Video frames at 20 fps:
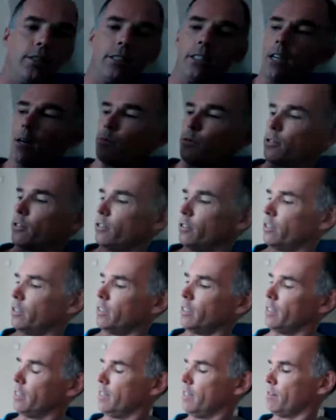
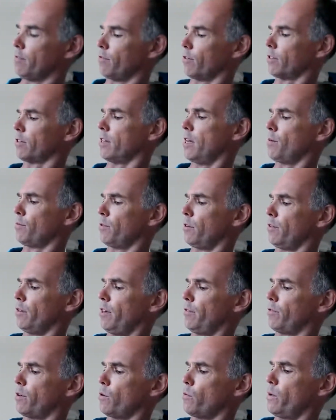chapters, for example,
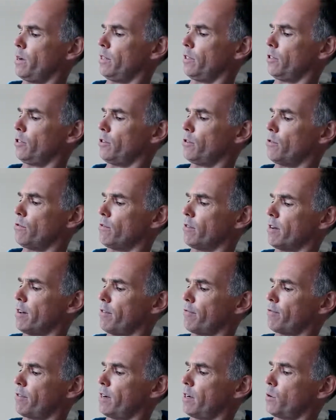if I went
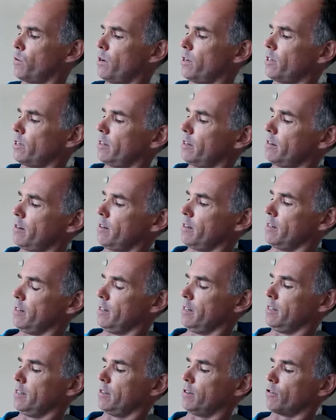to Frank
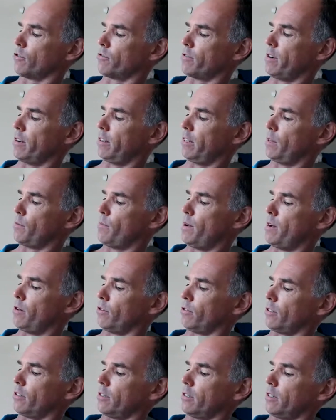Wessler, who's writing
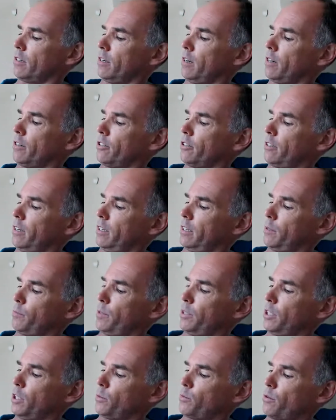about
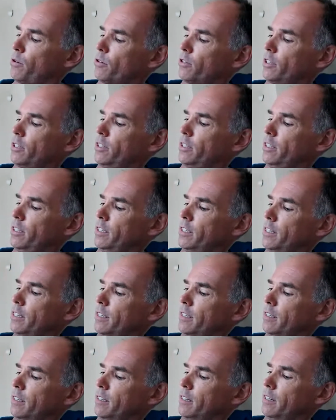understanding business
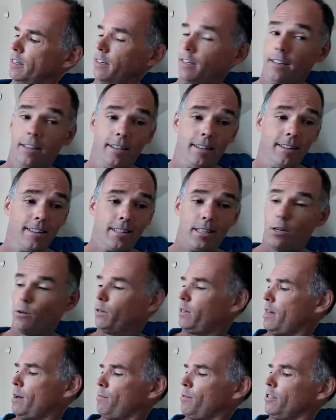processes, see
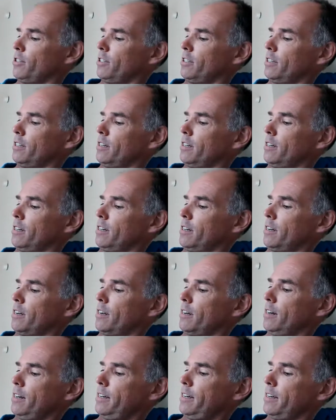what happens?
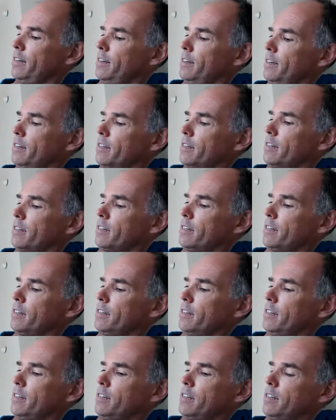Click,
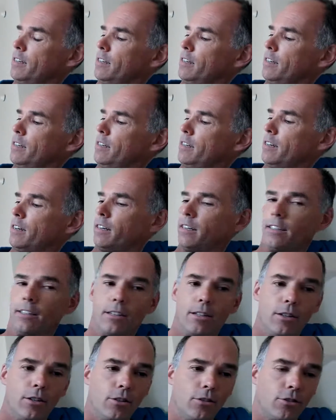and I
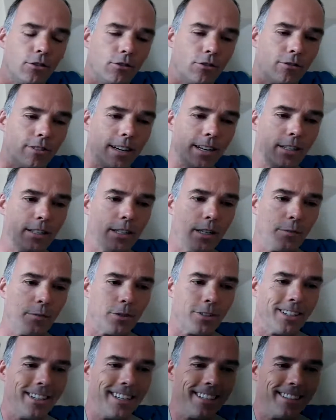go to the right
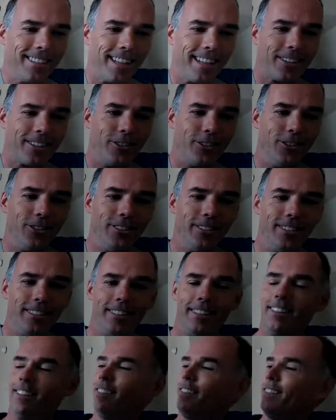chapter. Isn't that cool?